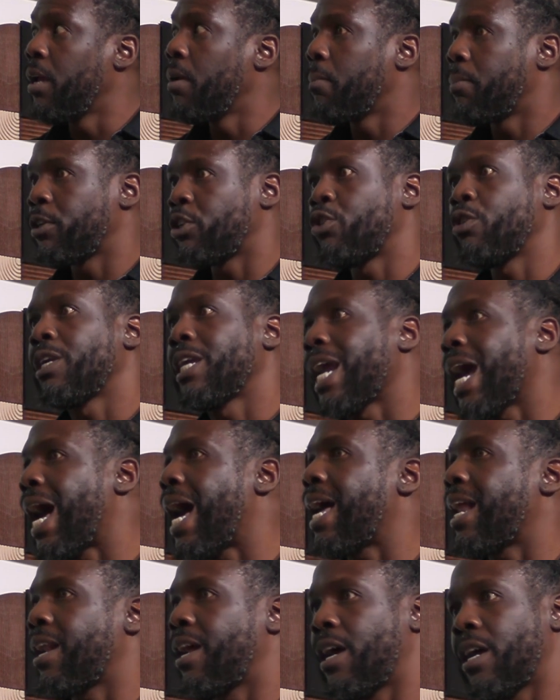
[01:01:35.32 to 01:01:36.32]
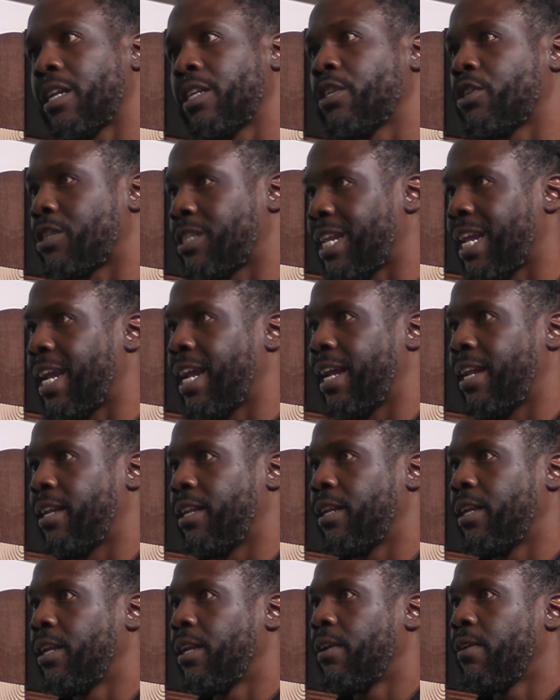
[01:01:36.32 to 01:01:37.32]
but you got to understand
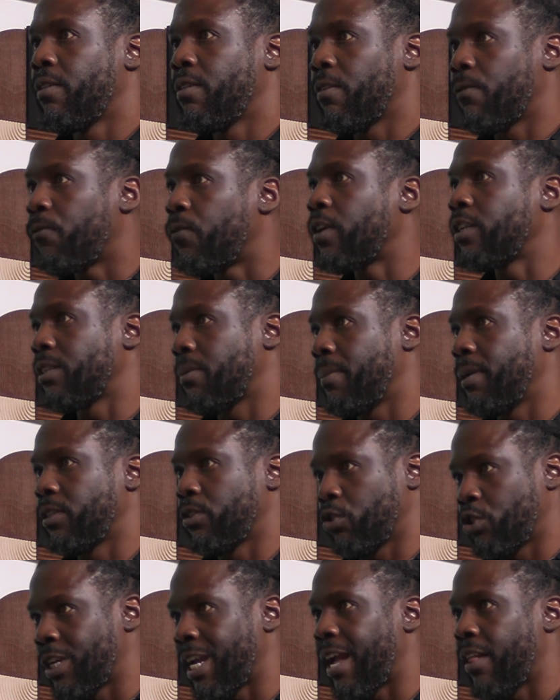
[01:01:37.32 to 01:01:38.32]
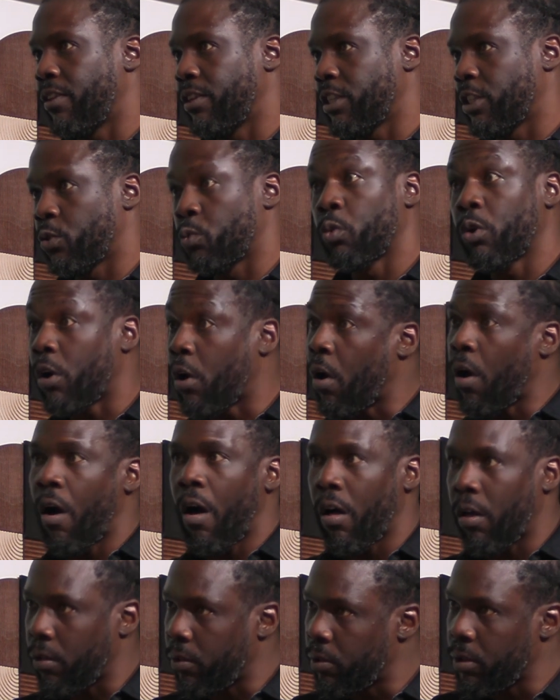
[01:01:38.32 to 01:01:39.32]
the fundamental challenges we're
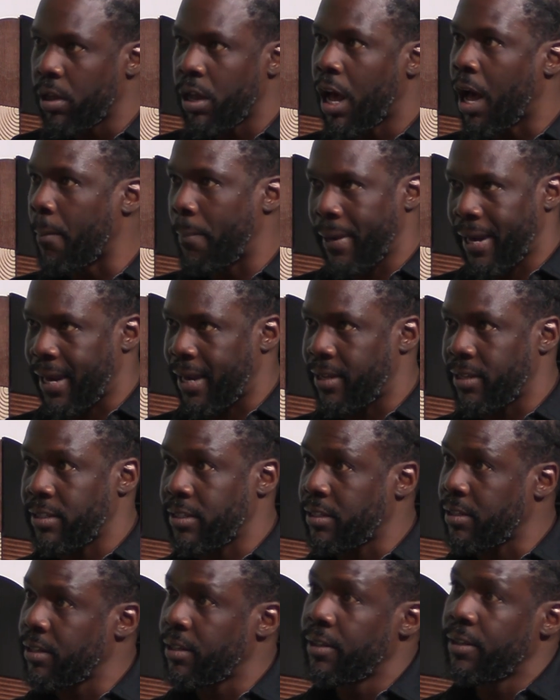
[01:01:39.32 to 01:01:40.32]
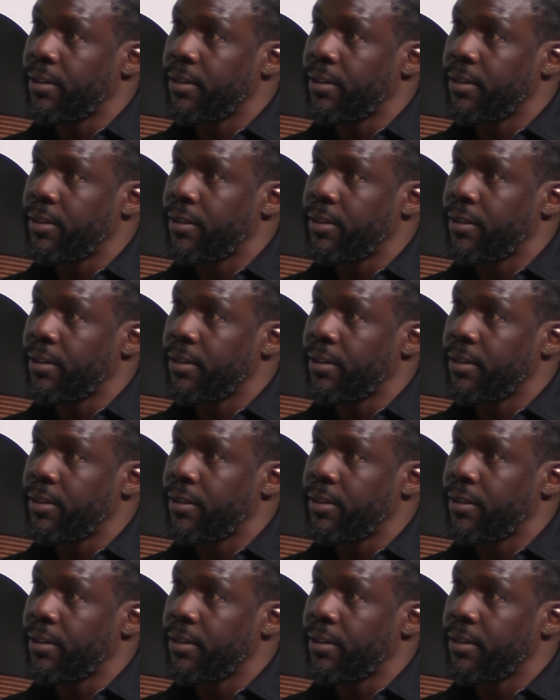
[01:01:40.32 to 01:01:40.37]
all up against.